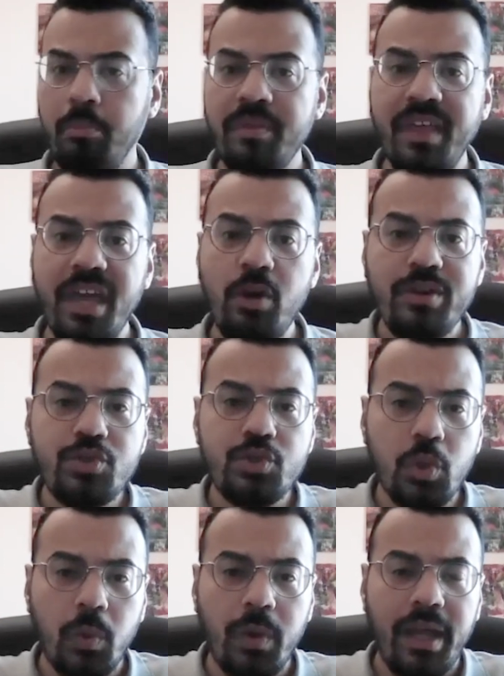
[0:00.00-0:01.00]
But the UAE
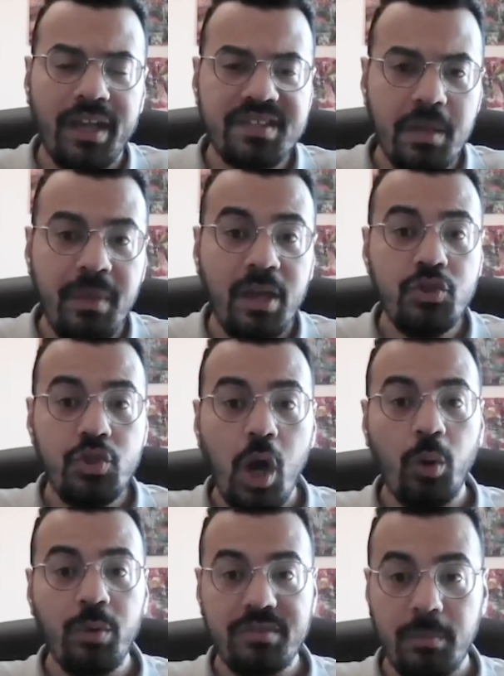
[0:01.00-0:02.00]
story is a bit
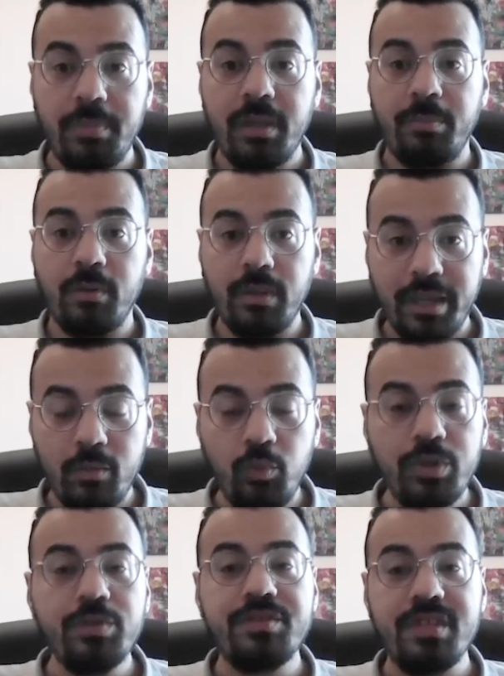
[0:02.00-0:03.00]
known to people. Like
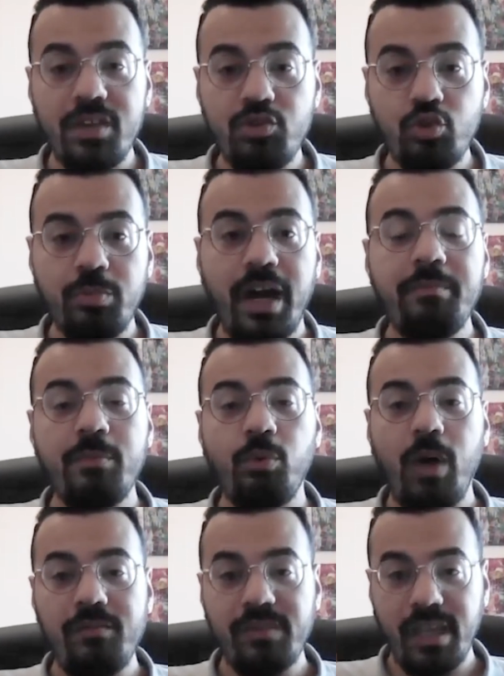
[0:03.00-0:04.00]
when you say Dubai,
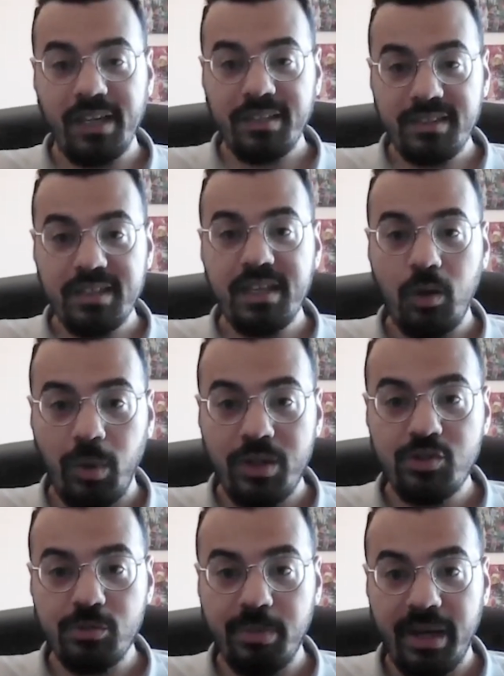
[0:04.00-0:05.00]
people have an idea
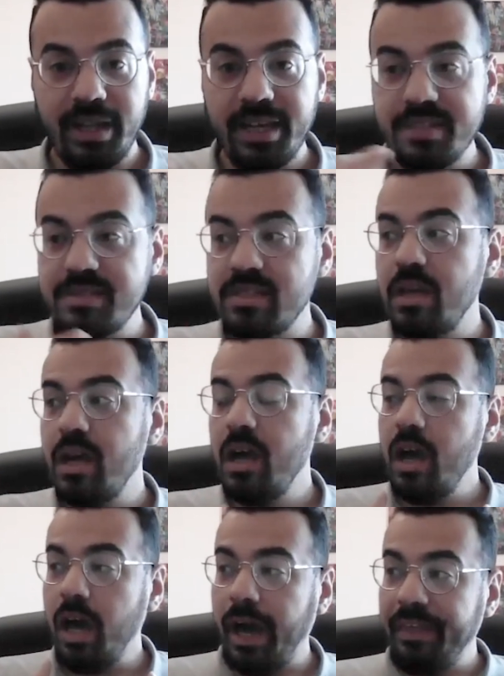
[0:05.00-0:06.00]
what Dubai is.
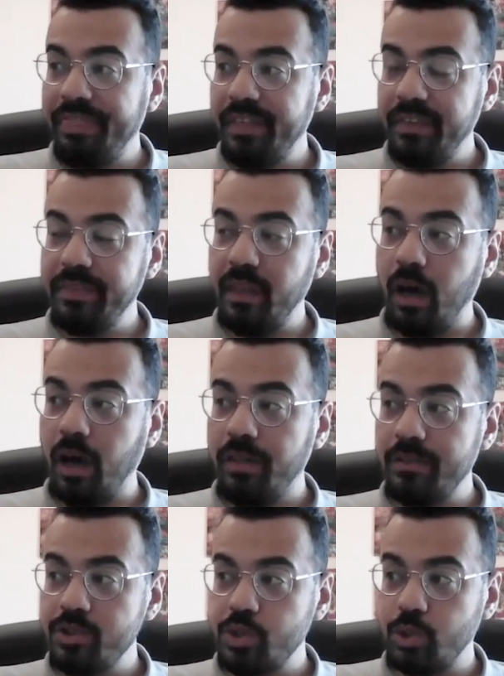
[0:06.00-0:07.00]
I think the
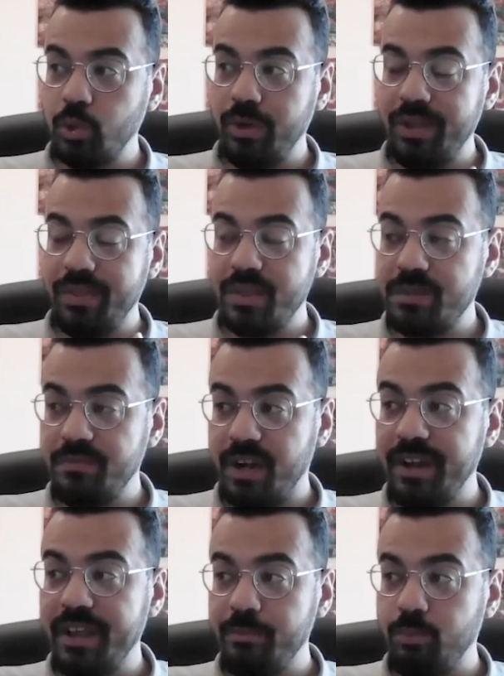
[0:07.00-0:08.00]
other story that's
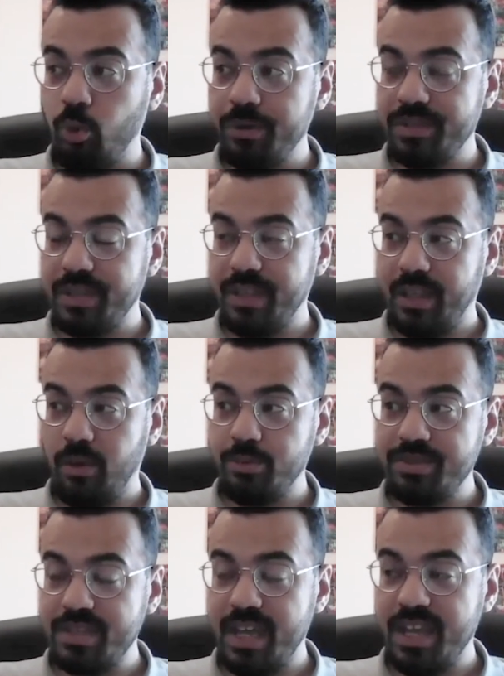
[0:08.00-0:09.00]
very important, and I
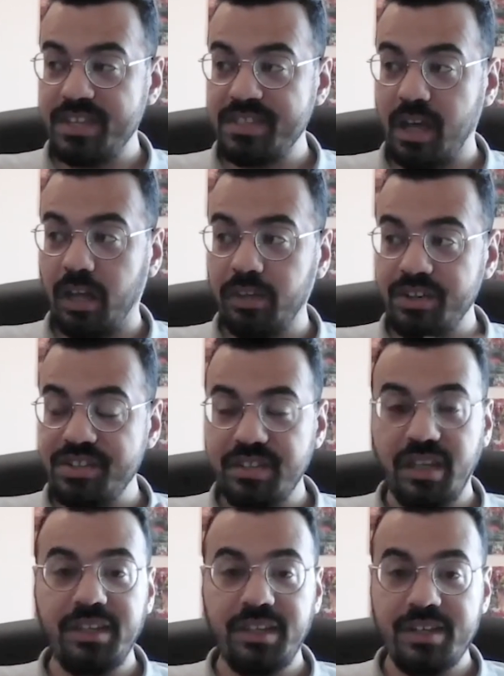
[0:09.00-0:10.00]
would say it's
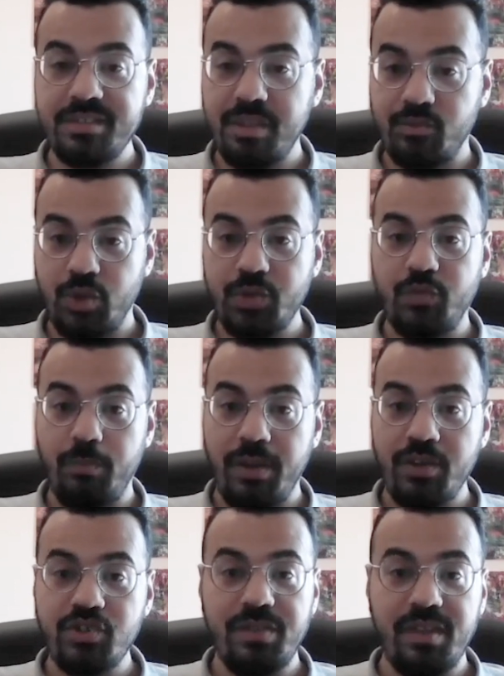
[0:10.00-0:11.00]
understudied, is the
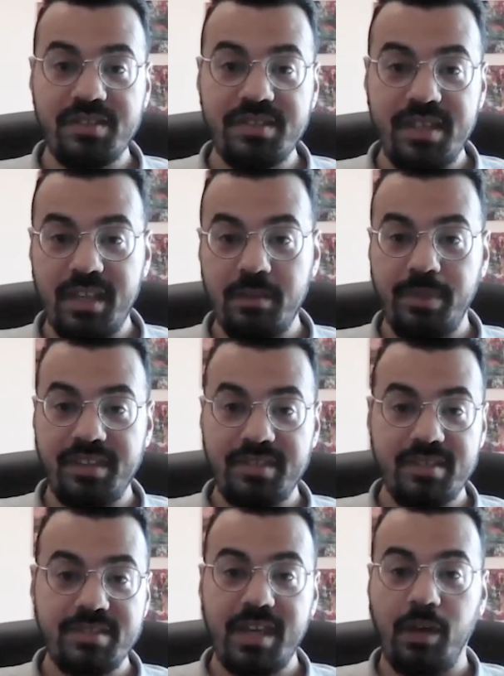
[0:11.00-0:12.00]
transformation that's taking
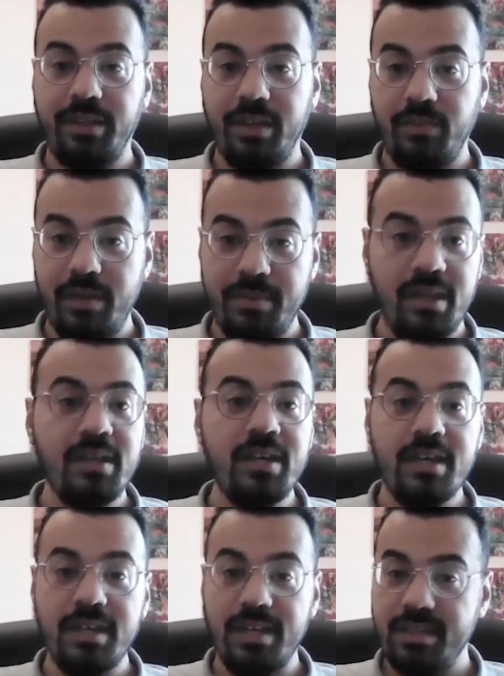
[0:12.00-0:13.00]
place in Saudi Arabia
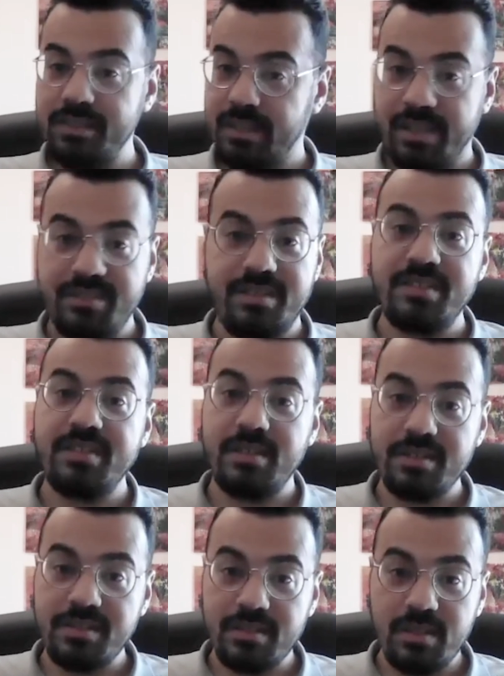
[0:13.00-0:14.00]
in the last 6
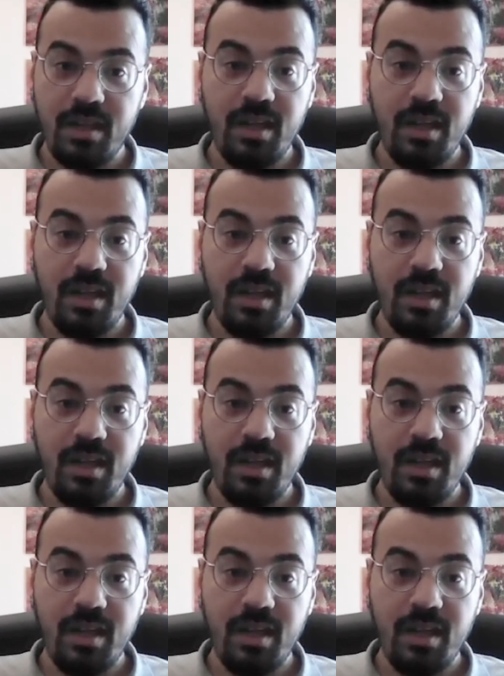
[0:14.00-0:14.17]
years.